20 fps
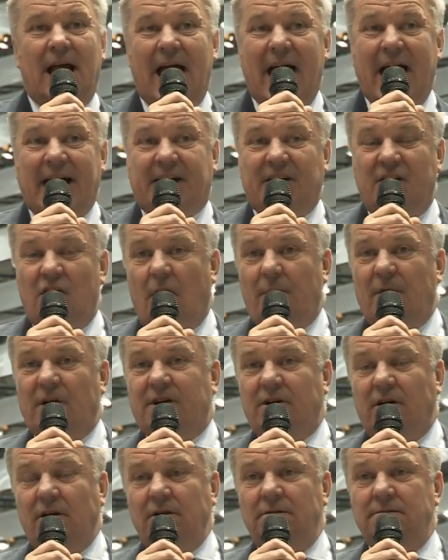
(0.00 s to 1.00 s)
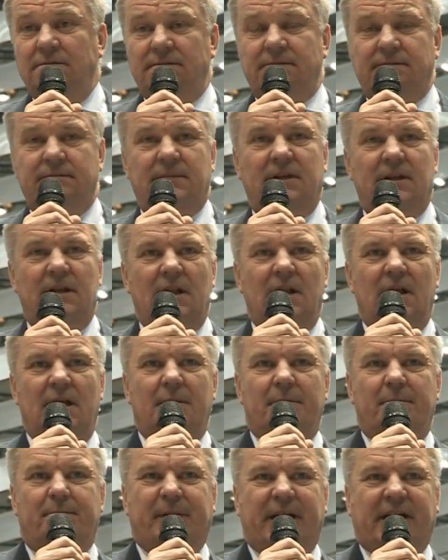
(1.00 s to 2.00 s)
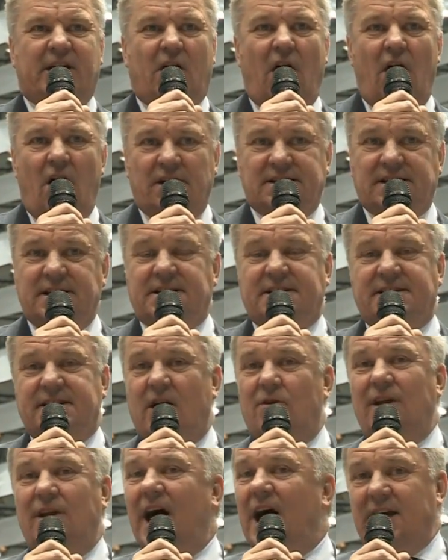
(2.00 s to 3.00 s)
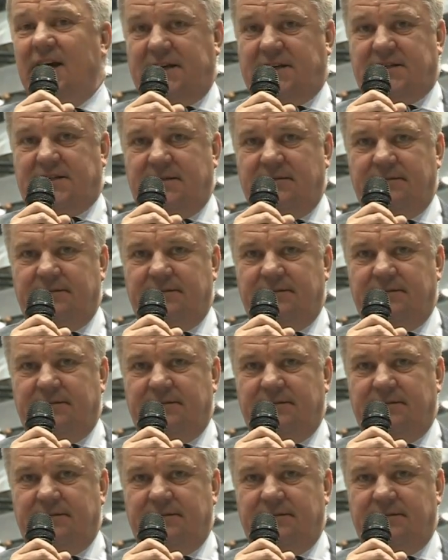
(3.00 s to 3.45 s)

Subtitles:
Economical because it's so light.